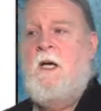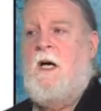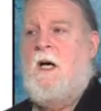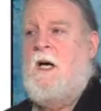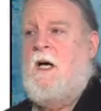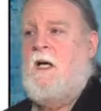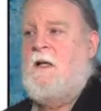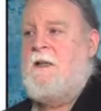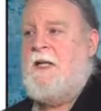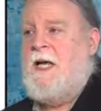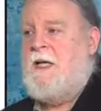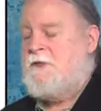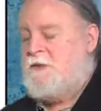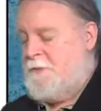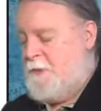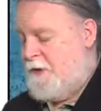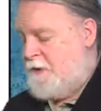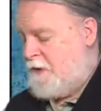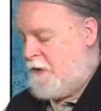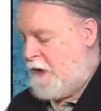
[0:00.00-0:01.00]
Uh, last
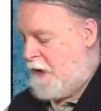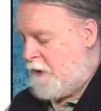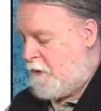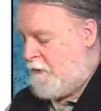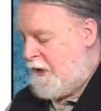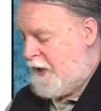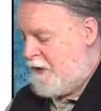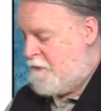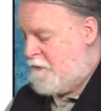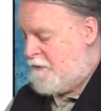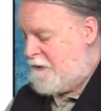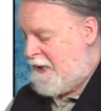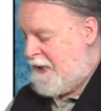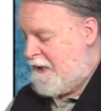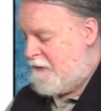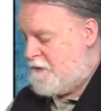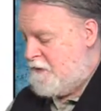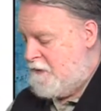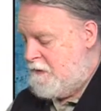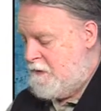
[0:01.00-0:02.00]
month, Colorado was
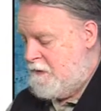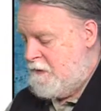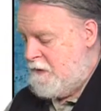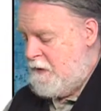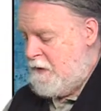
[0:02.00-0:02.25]
acted.